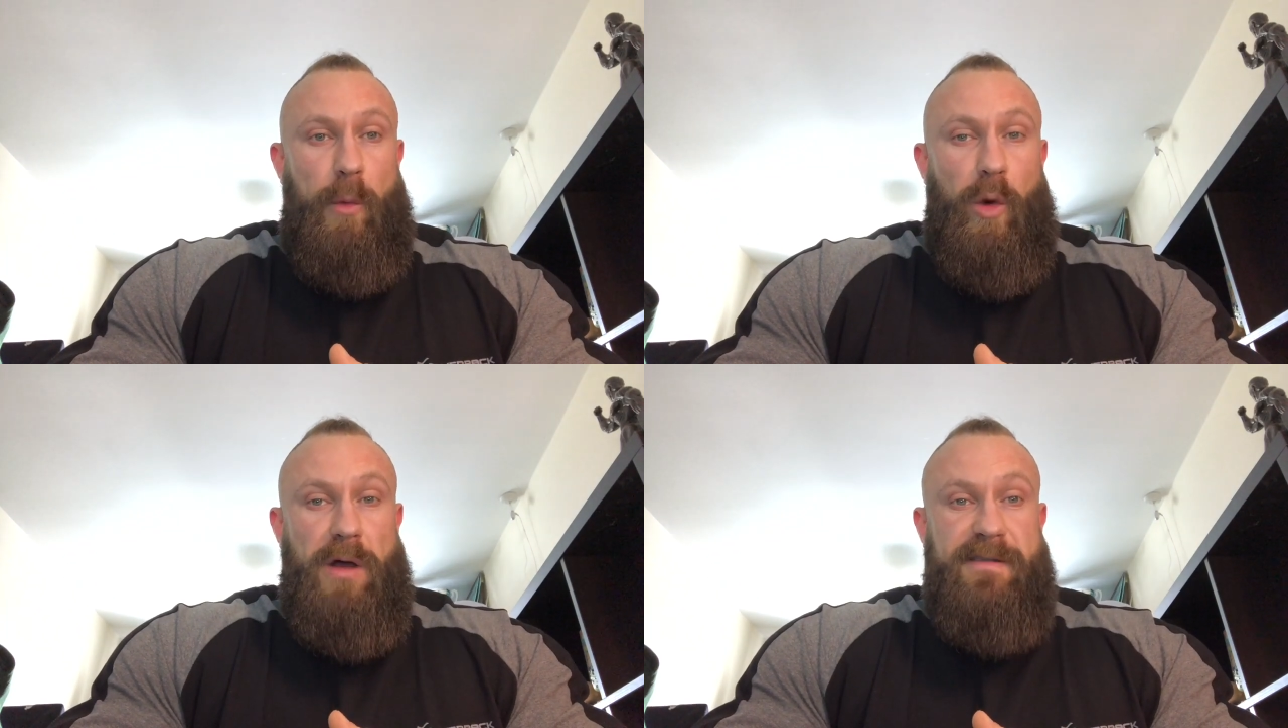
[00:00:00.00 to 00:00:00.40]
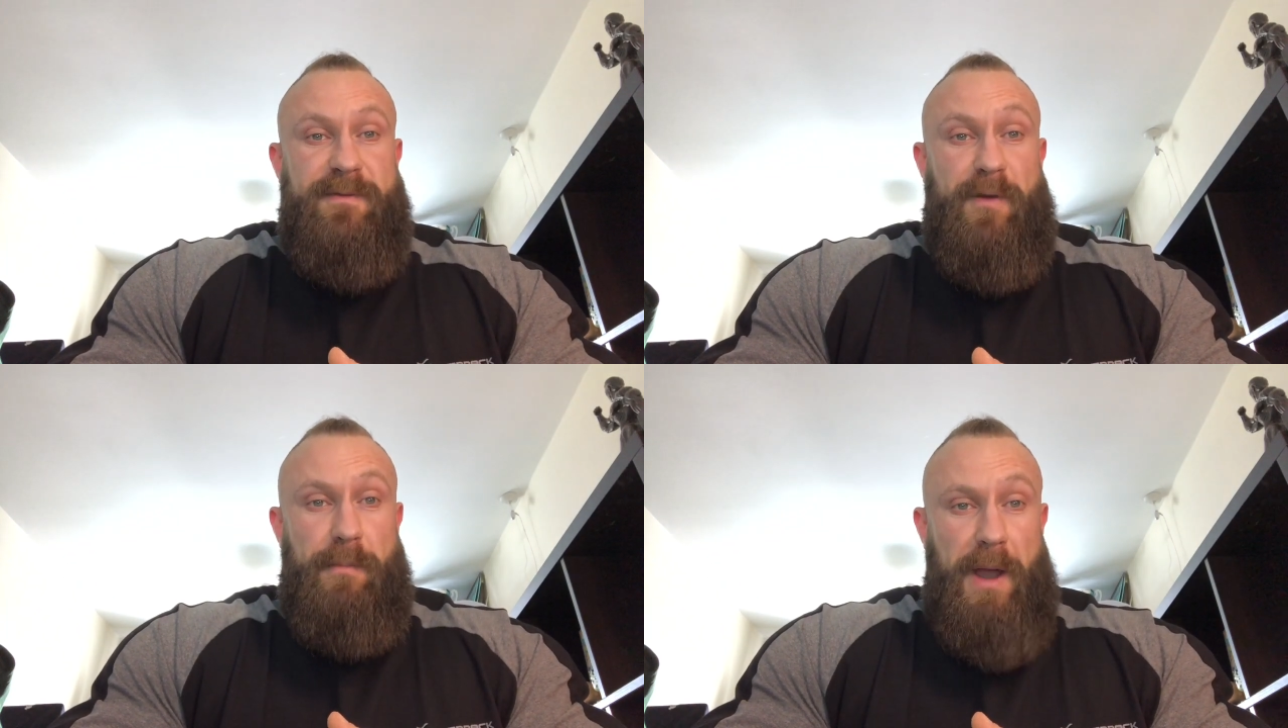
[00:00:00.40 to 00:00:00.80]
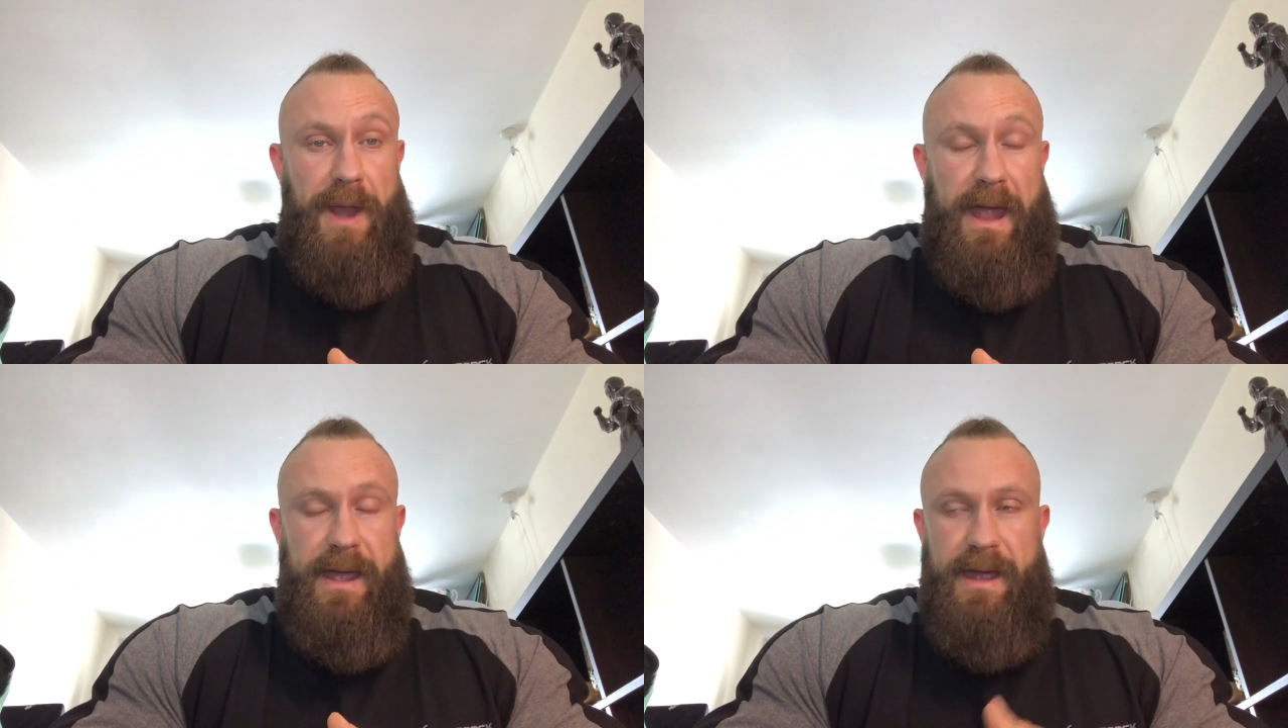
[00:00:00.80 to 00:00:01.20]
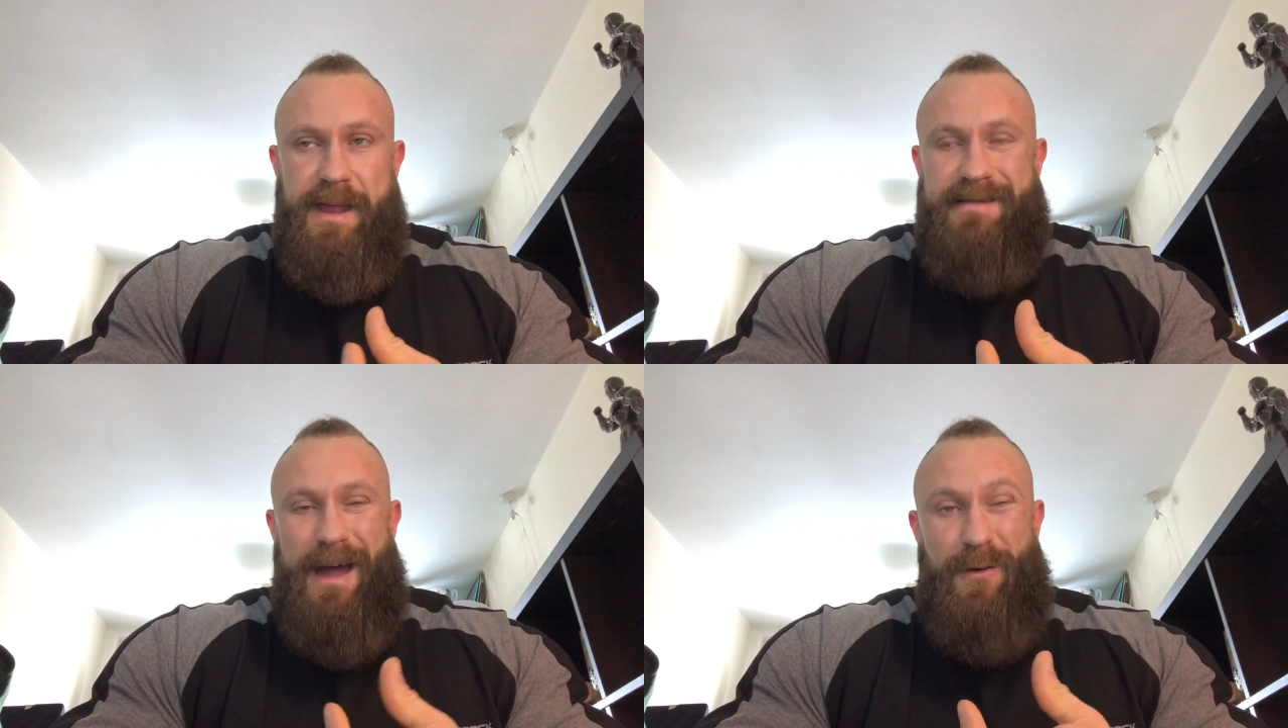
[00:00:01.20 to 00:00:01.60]
was from Monday. It
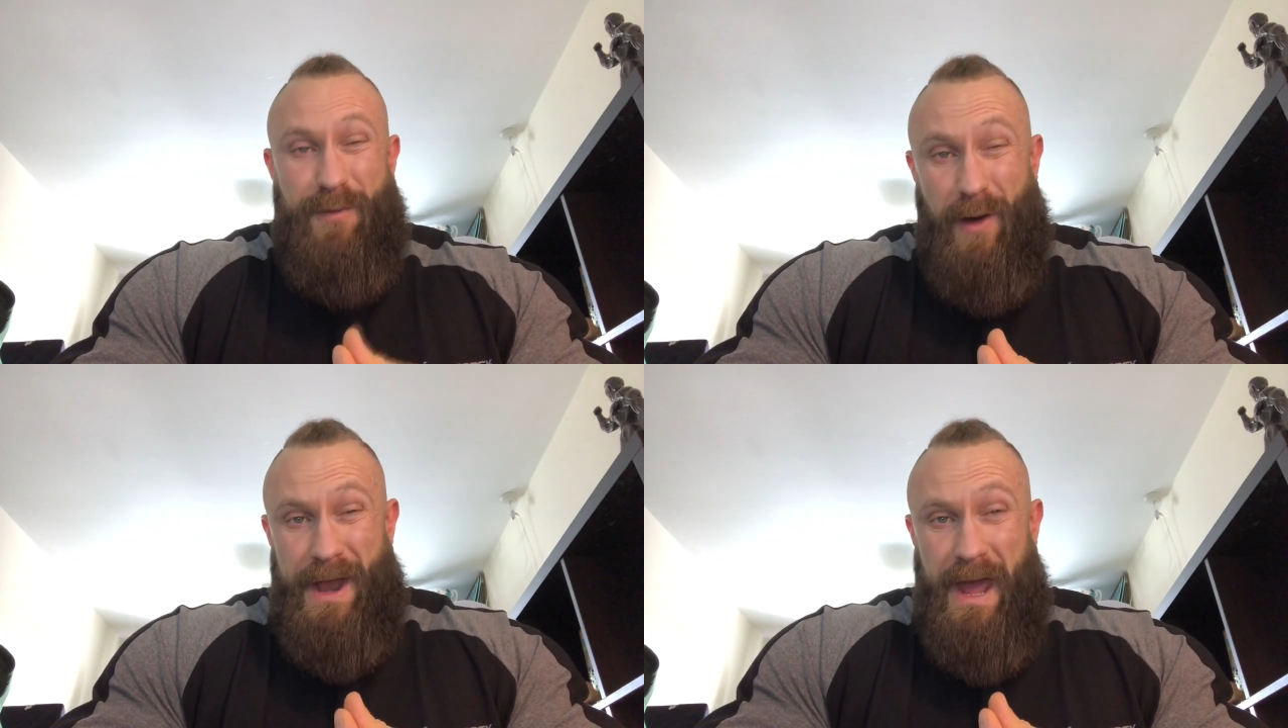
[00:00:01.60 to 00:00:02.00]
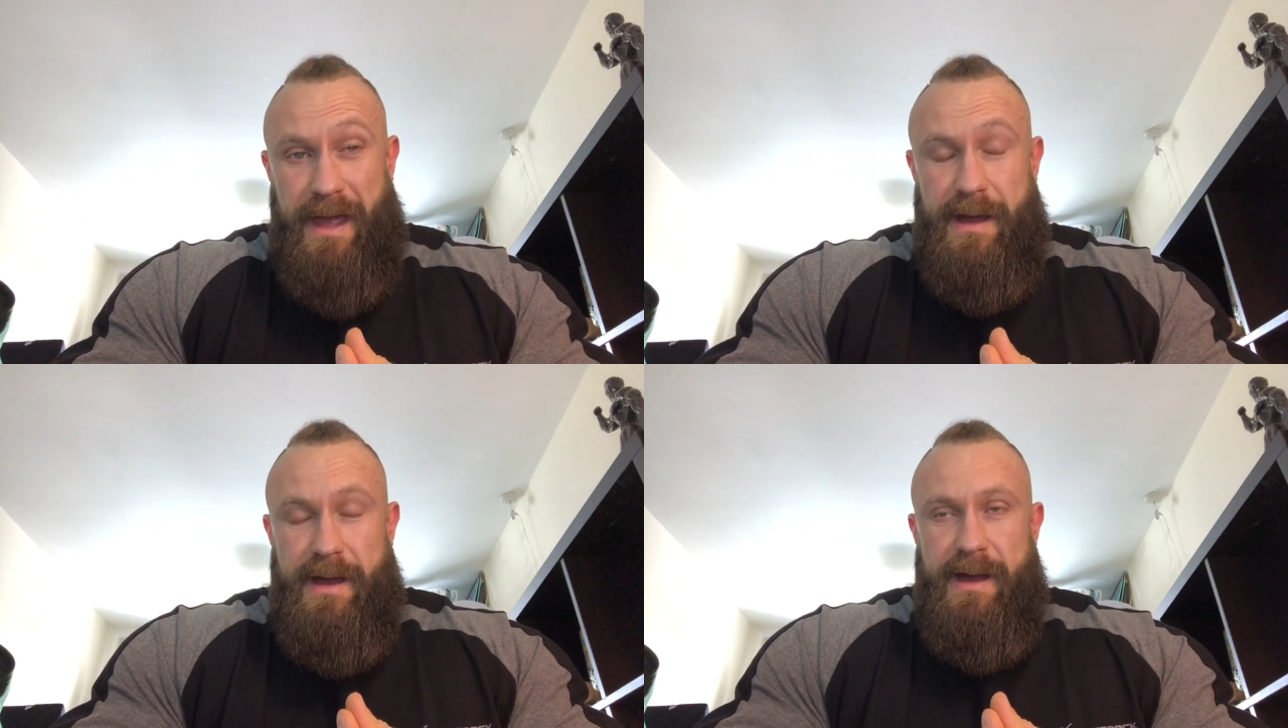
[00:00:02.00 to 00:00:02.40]
is now Friday.